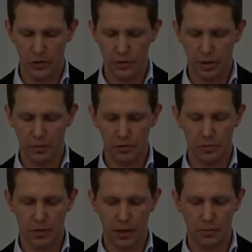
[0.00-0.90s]
Where
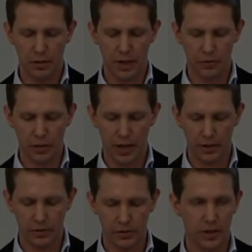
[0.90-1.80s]
newcomers to Malmö come
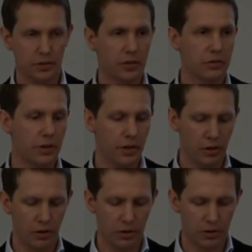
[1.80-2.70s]
from countries such as
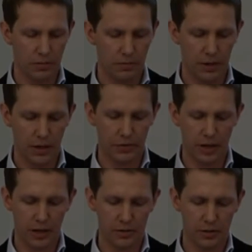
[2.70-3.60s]
Iraq,
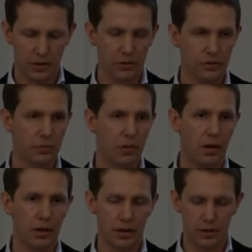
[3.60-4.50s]
Afghanistan,
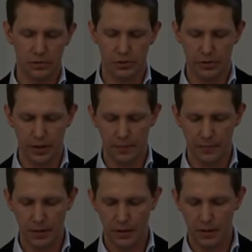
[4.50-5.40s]
Somalia, and
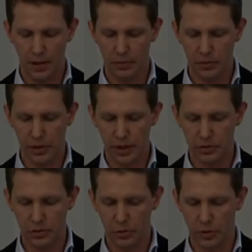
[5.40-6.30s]
Syria,
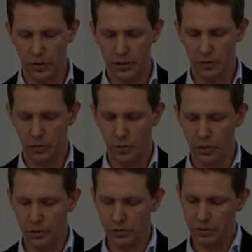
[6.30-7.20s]
Immigration to
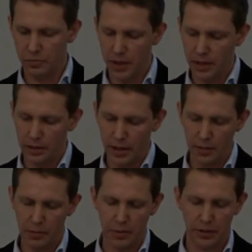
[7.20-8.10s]
Århus is
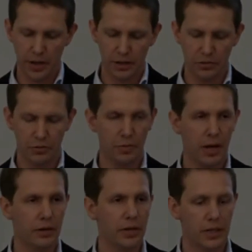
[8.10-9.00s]
mainly labor migration
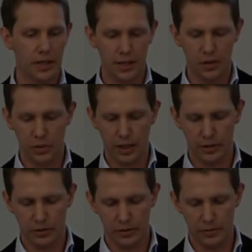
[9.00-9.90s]
from other
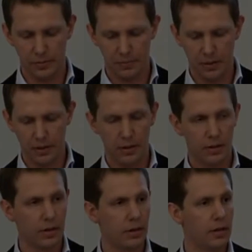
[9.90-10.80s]
EU countries.
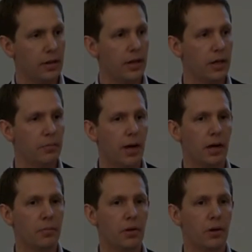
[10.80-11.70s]

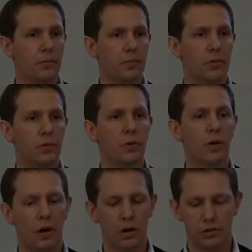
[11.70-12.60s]
In Malmö,
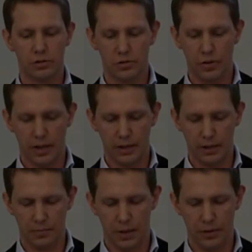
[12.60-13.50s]
you are
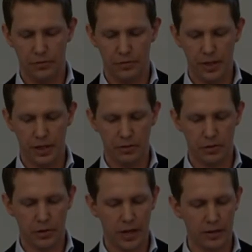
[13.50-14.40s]
struck by a
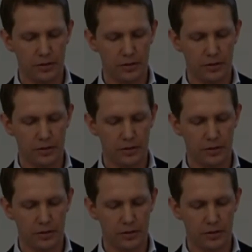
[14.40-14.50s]
feeling of